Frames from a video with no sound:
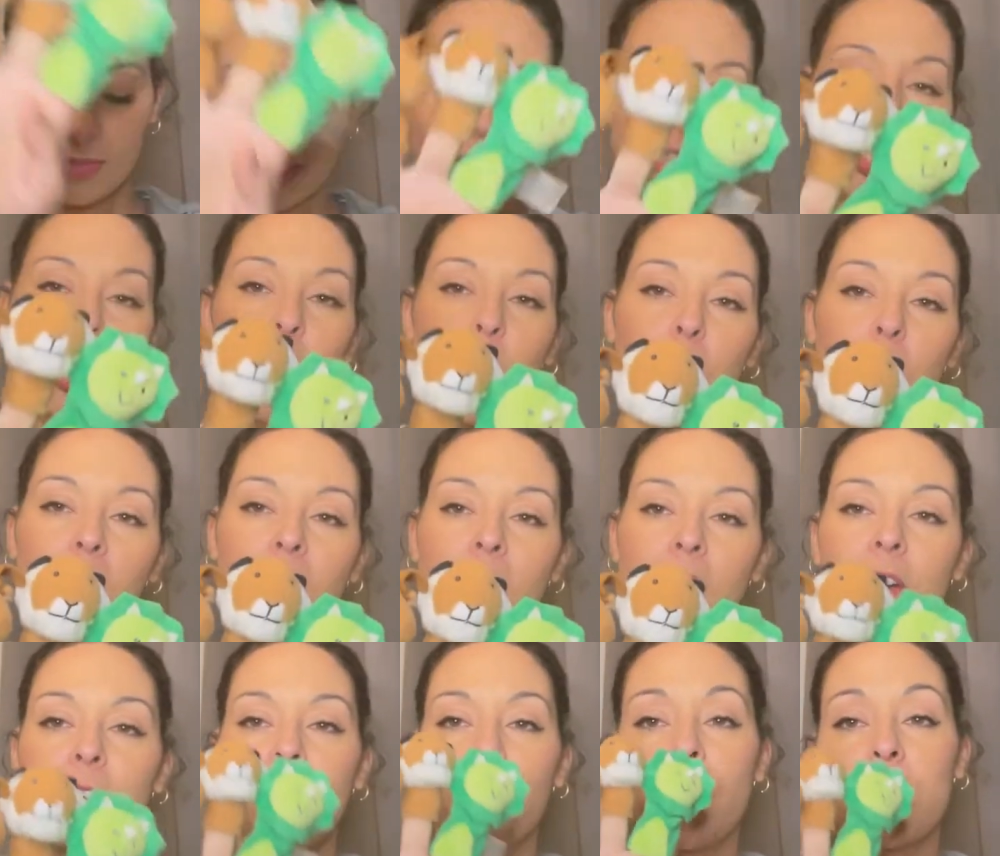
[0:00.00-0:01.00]
So
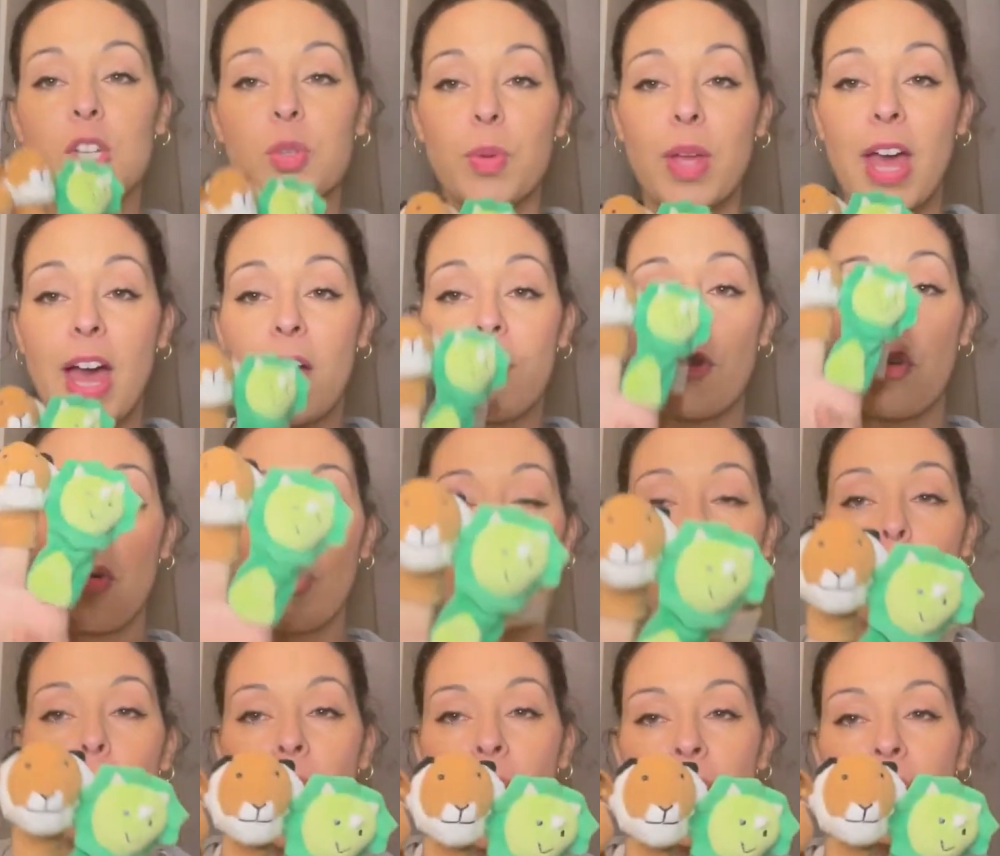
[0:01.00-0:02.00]
uh, first we have
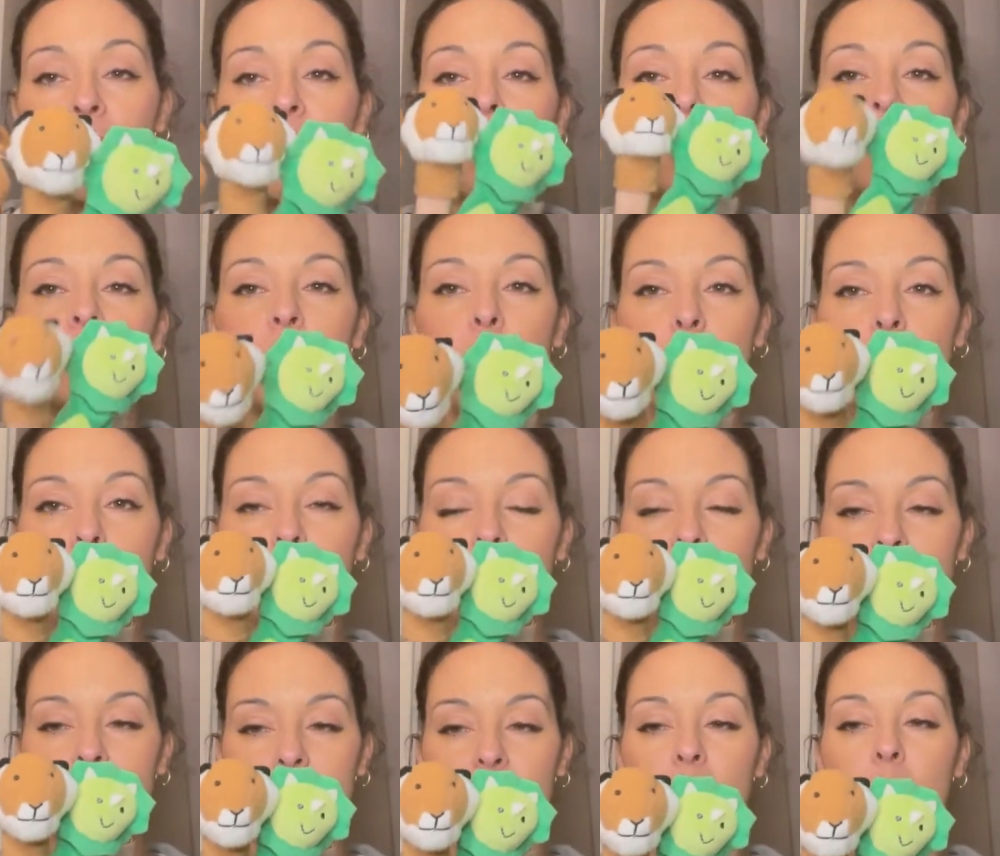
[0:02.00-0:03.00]
one
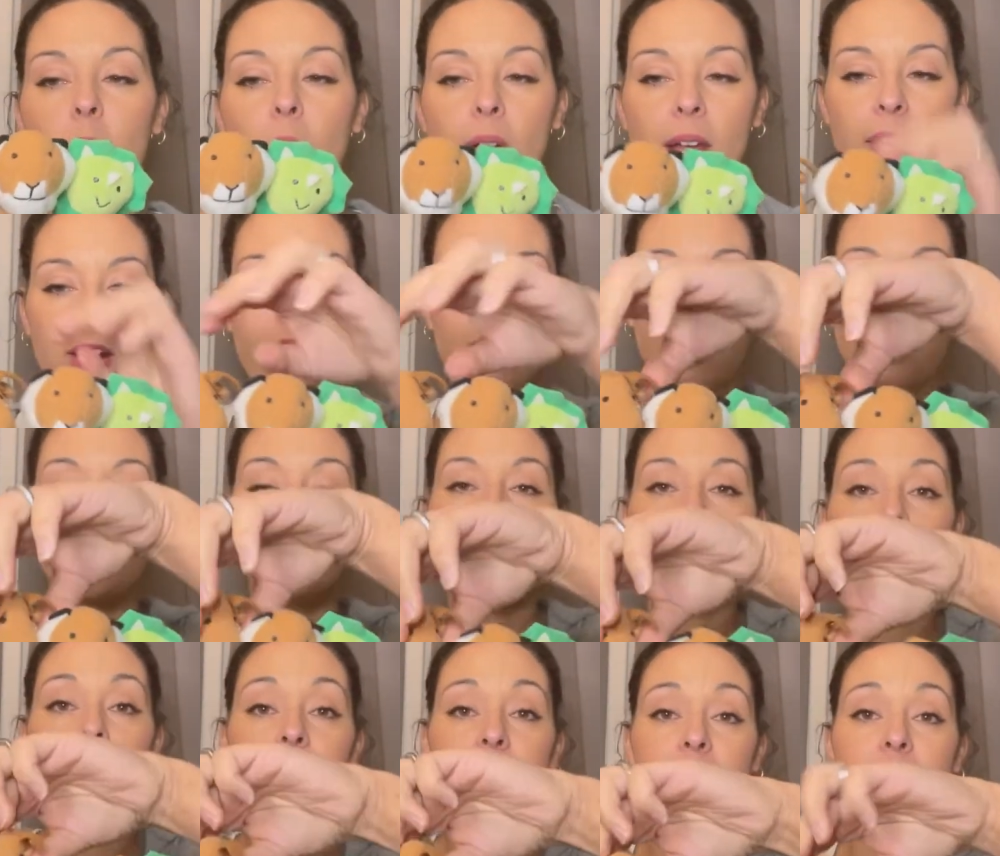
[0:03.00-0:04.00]
four-person choir
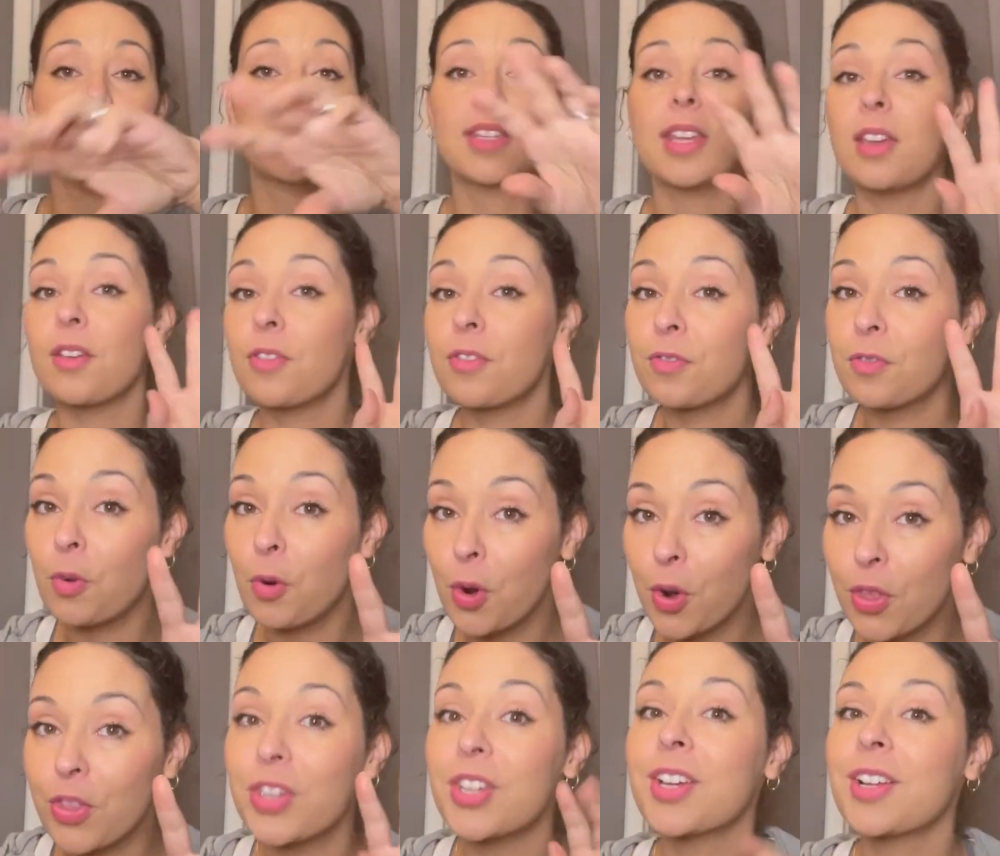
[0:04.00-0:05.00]
because it's the
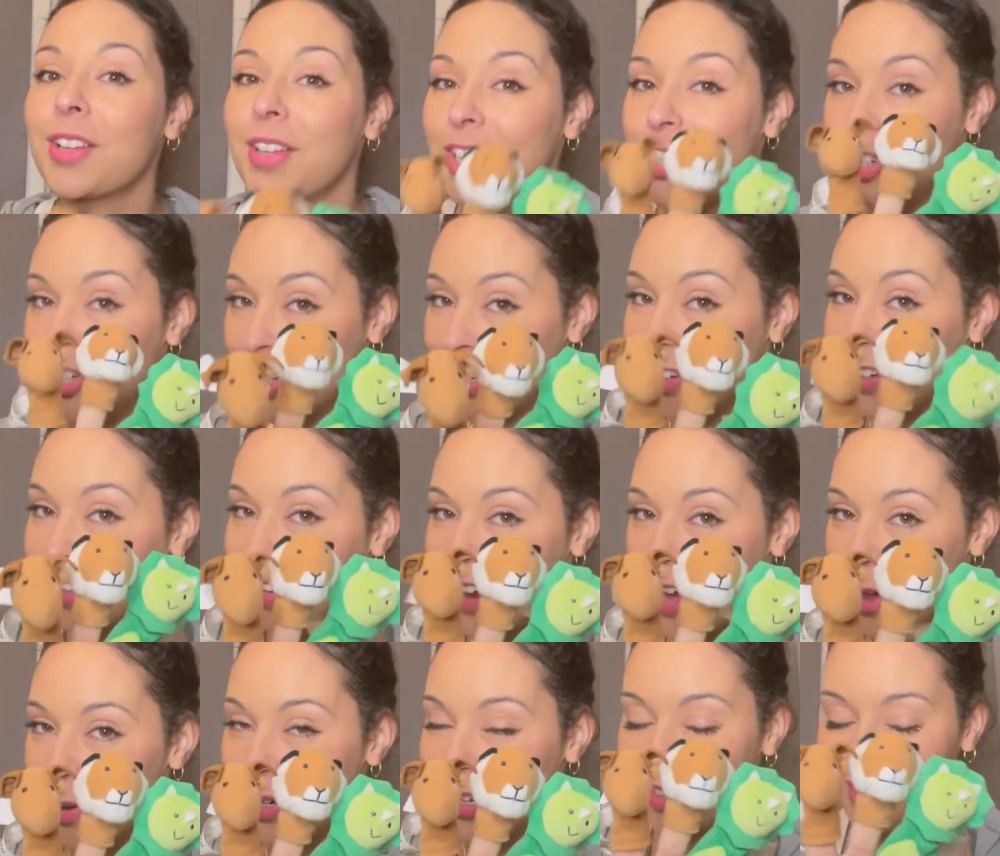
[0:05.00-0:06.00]
fourth declension
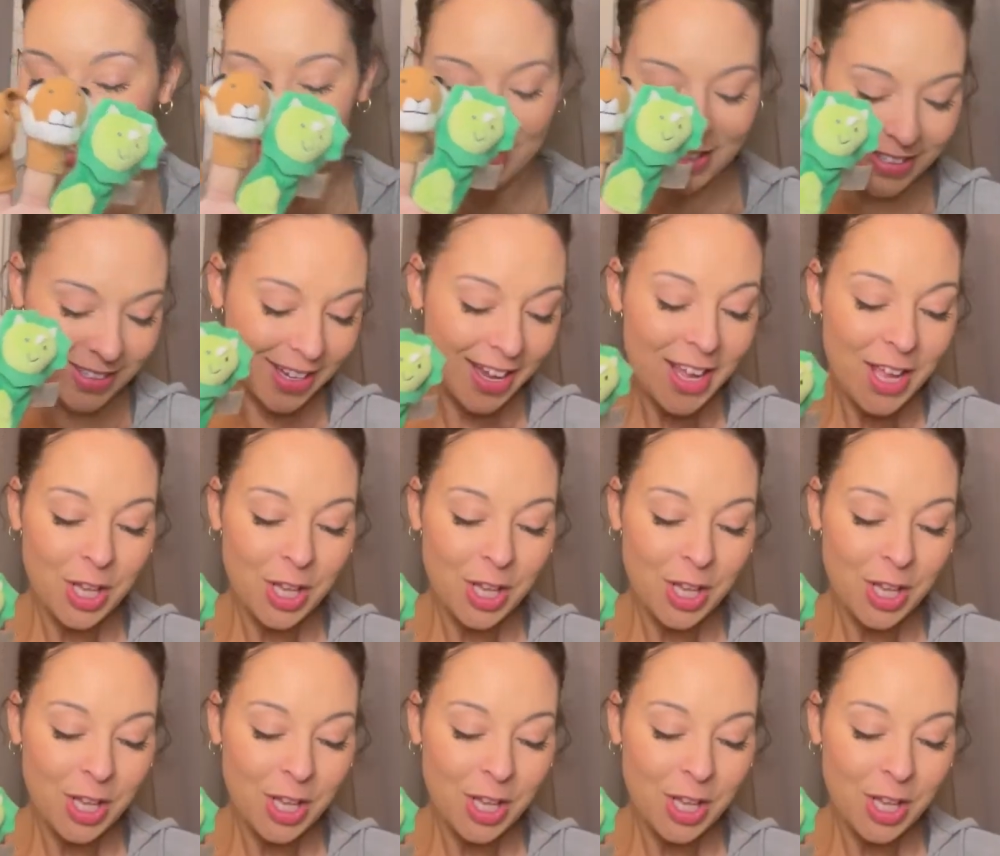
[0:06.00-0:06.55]
noun endings.